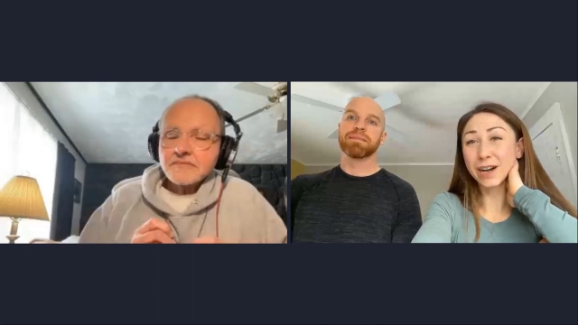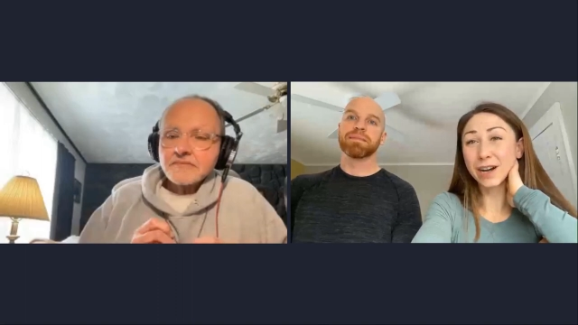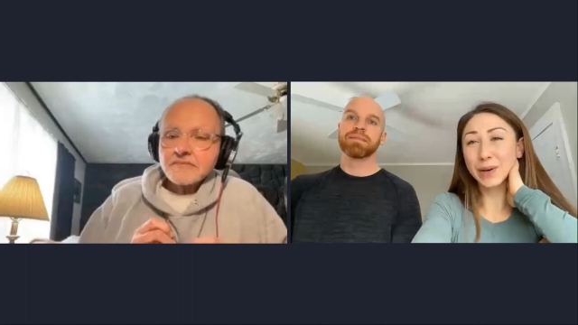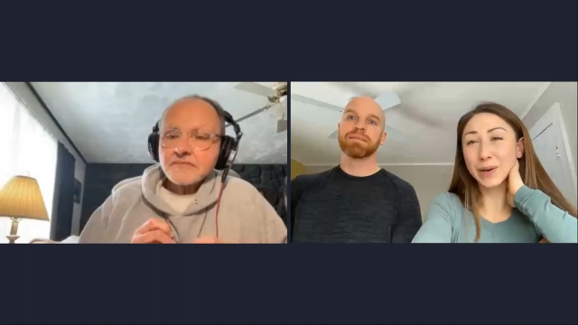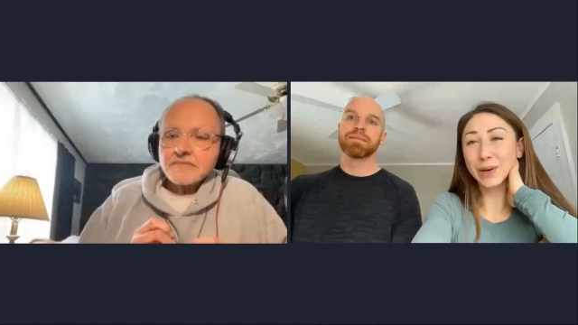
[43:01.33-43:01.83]
Speaker 1: always
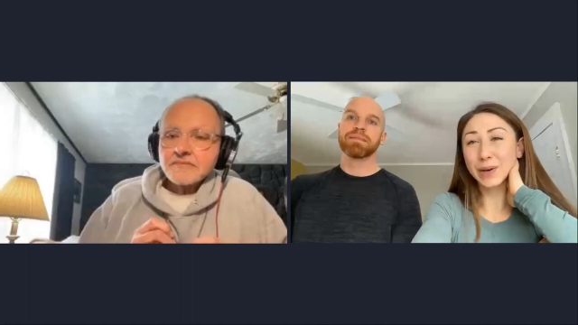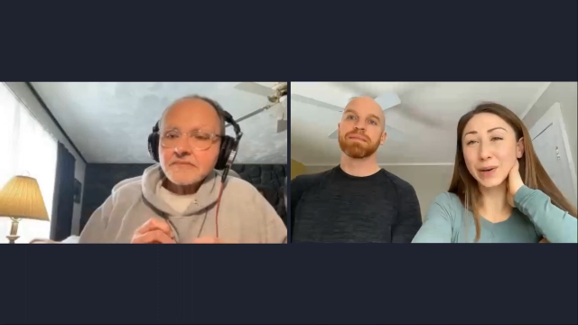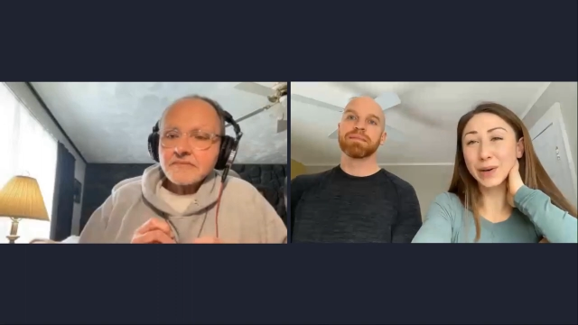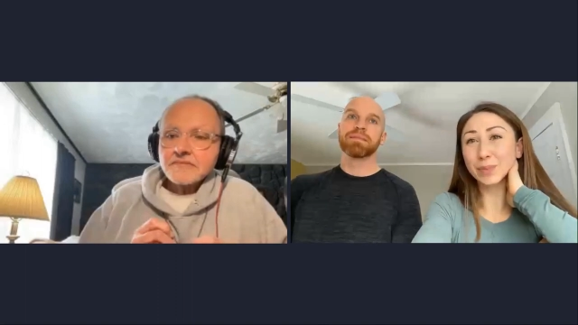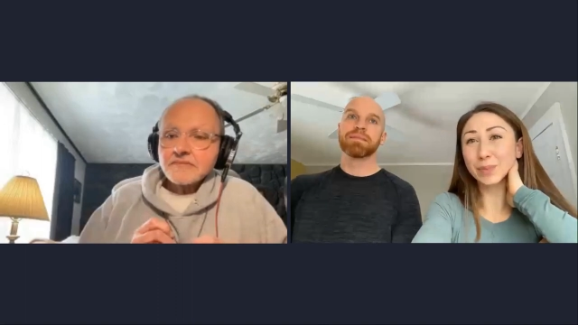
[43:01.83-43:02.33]
be
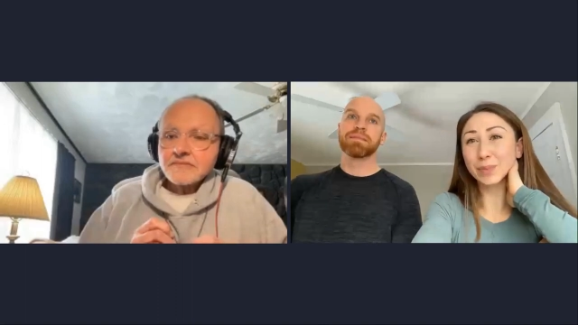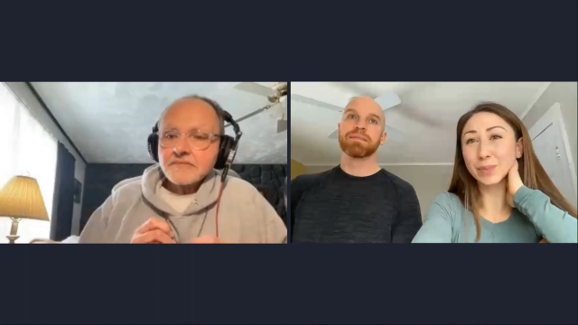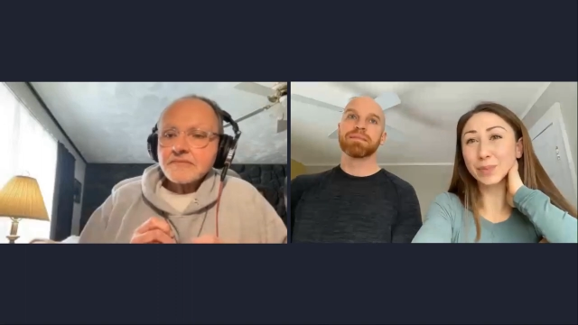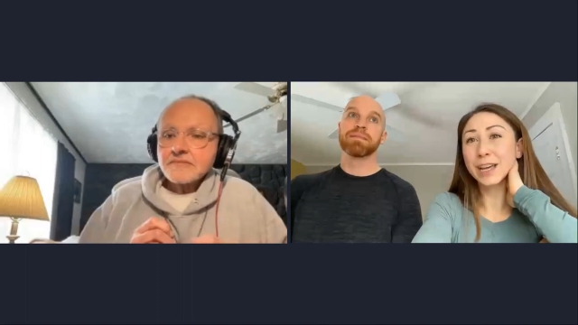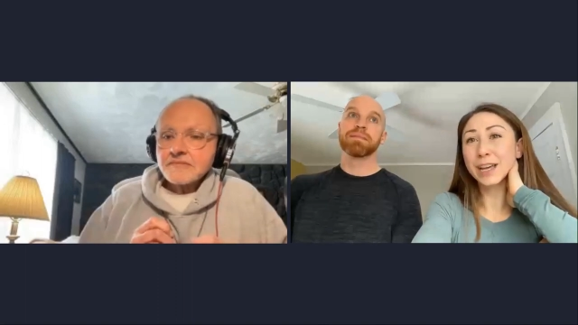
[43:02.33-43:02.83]
comfortable, but
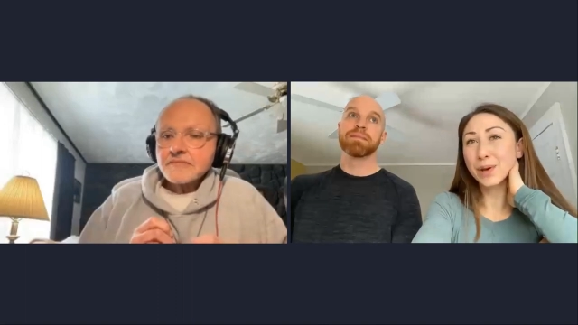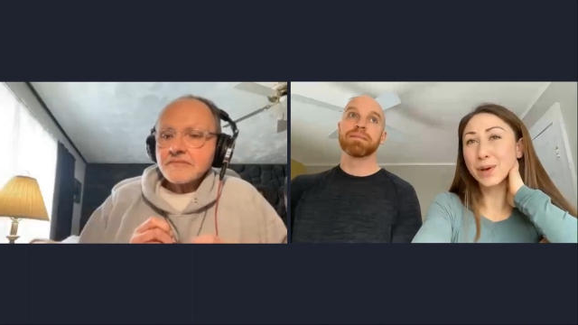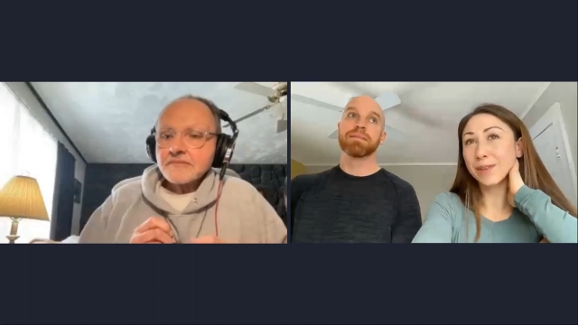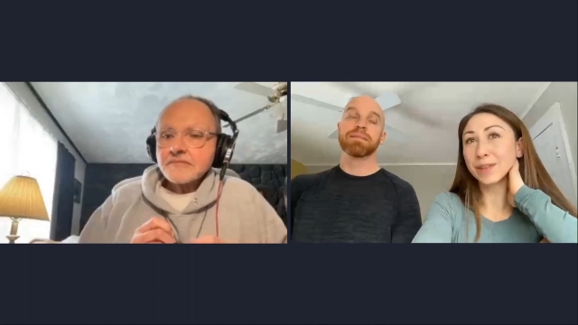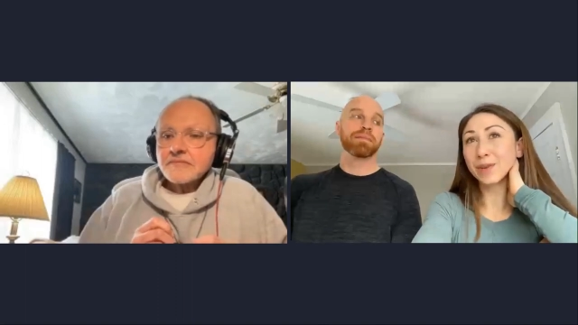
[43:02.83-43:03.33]
you have
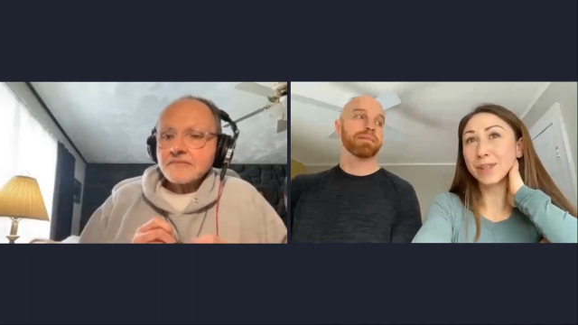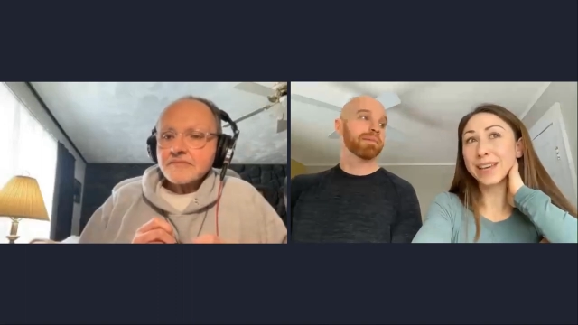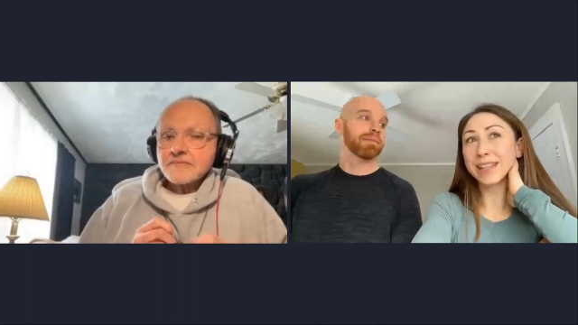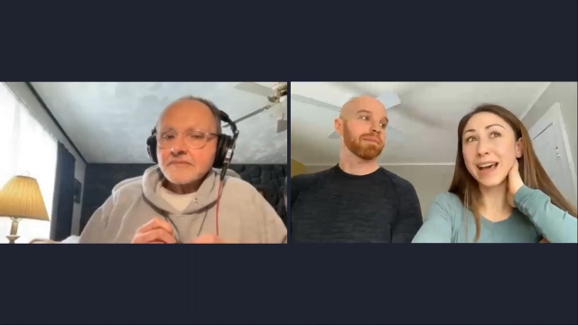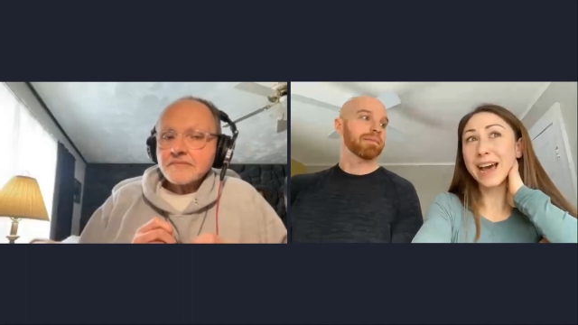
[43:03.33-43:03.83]
to know that in
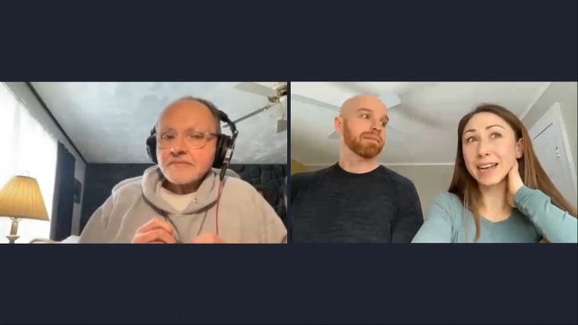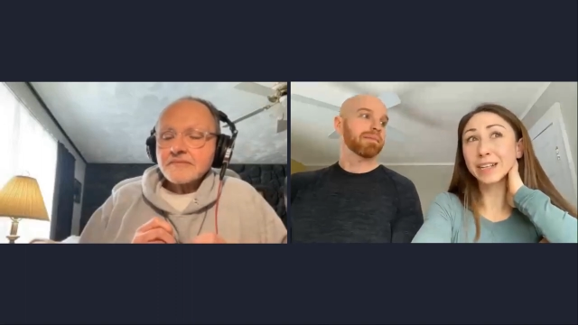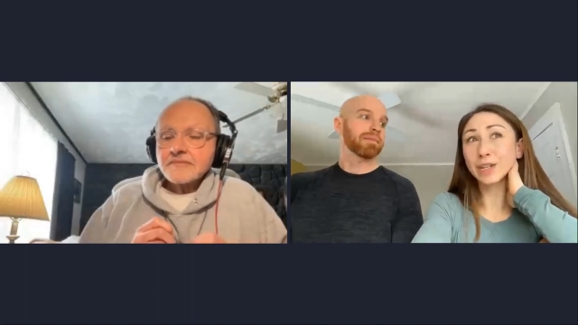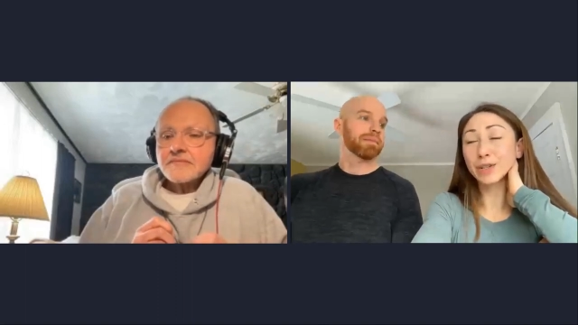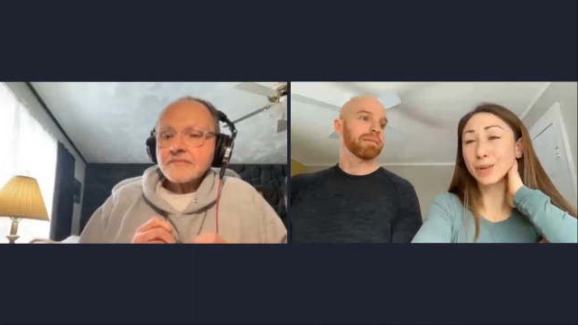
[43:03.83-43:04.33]
the end,
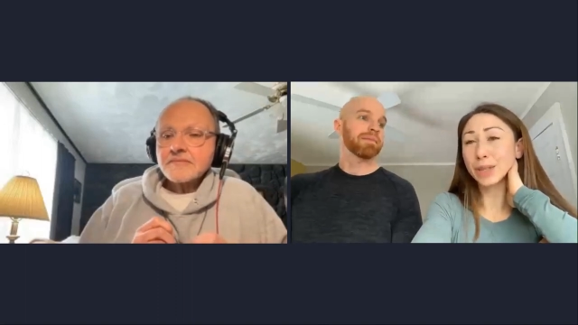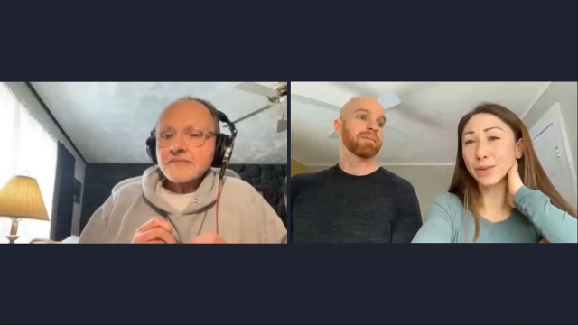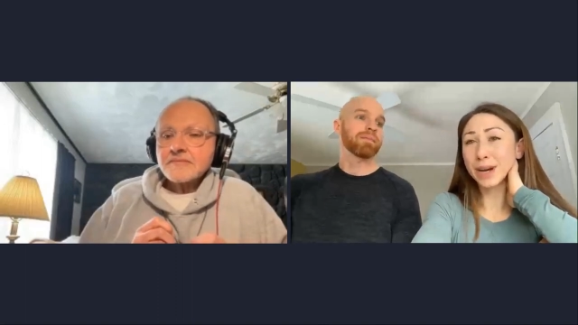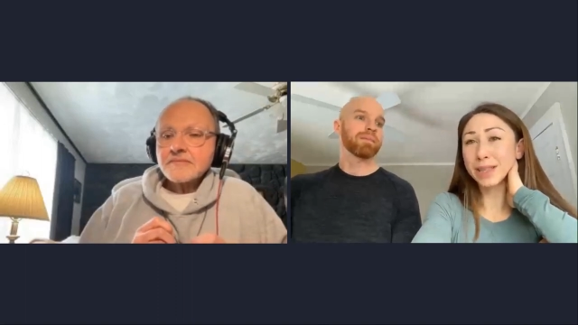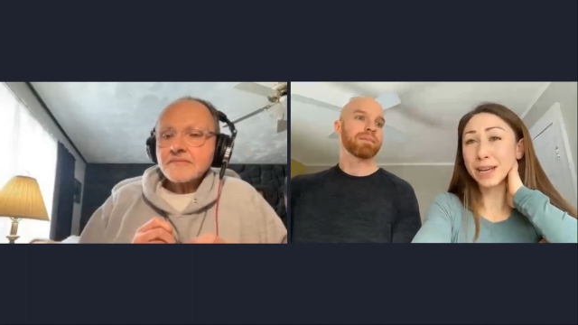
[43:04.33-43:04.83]
you're doing the
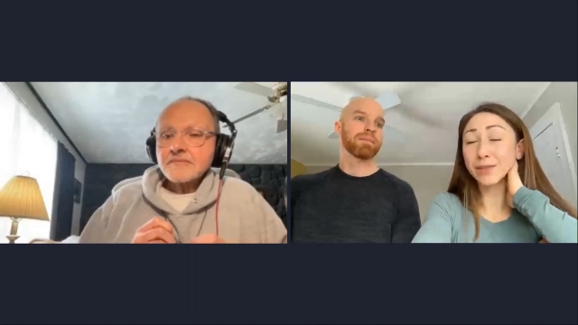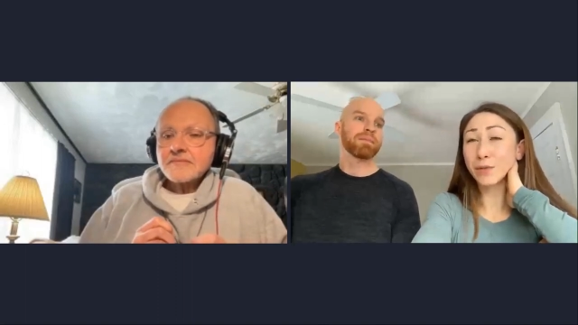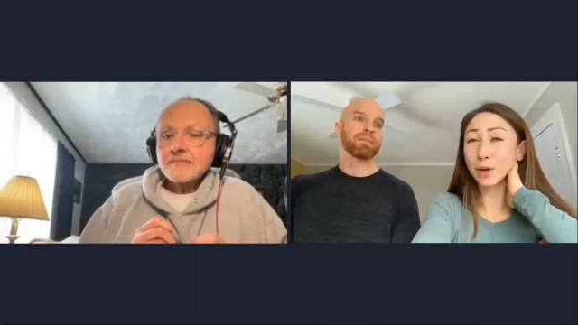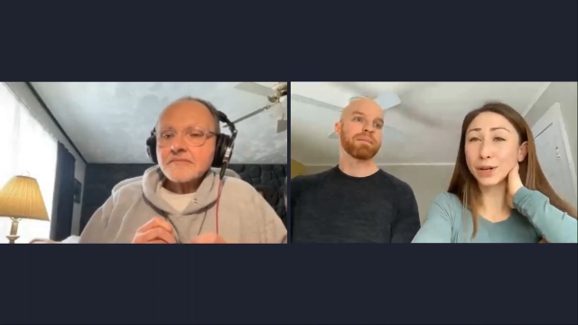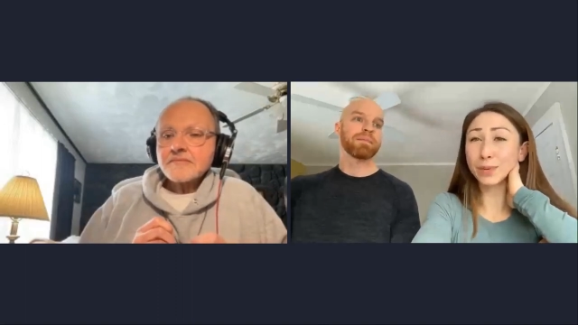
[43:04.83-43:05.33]
right thing for
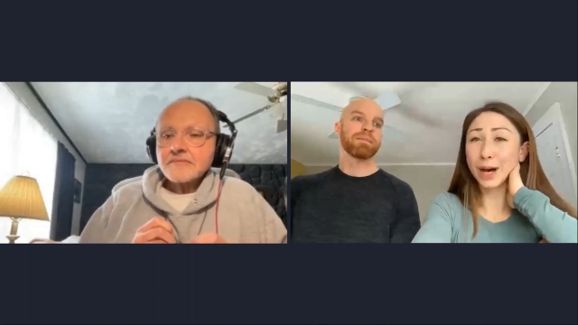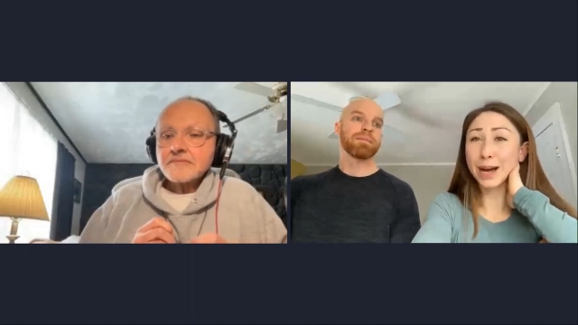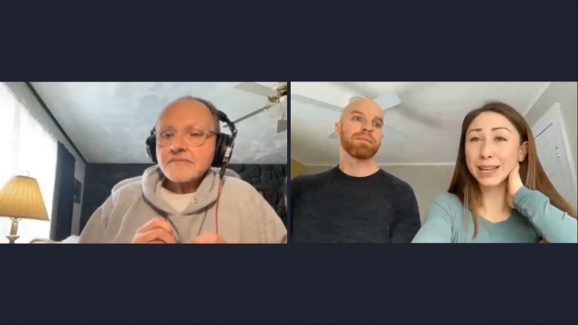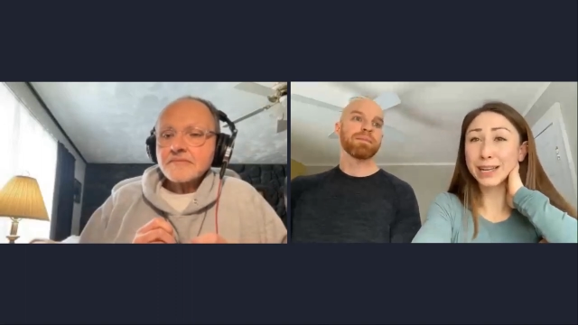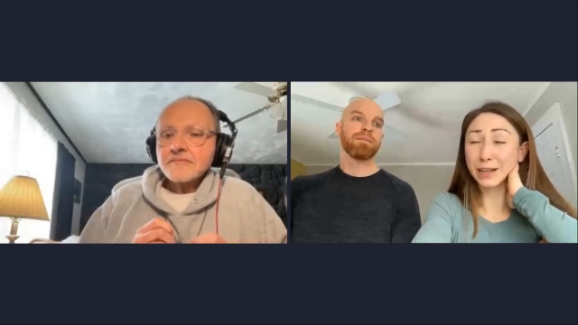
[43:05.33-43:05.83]
your body
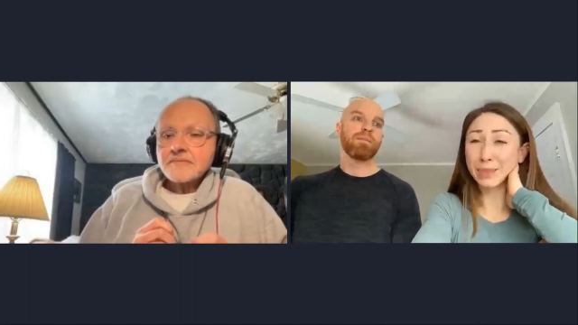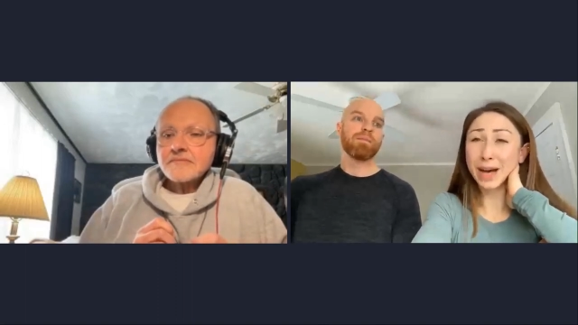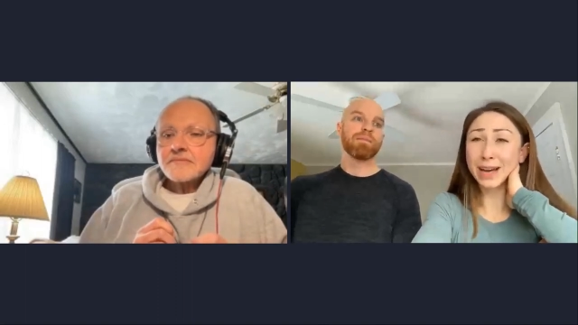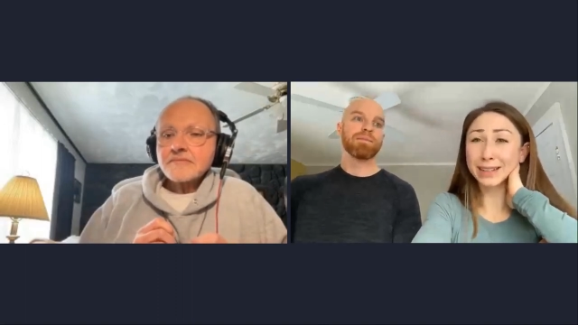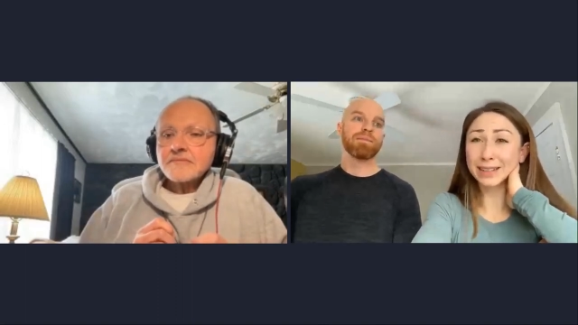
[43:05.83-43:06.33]
and your
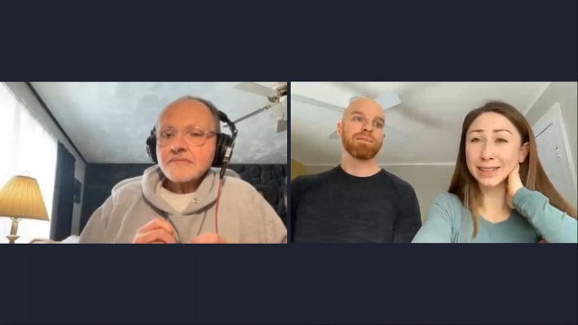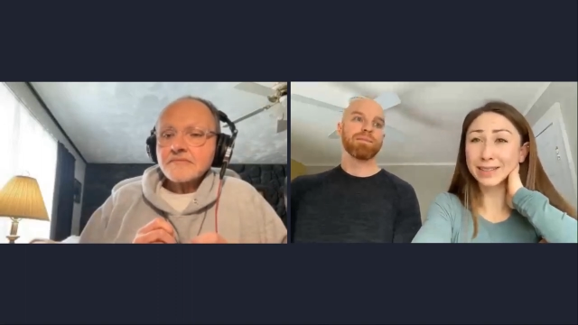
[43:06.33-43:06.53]
mind.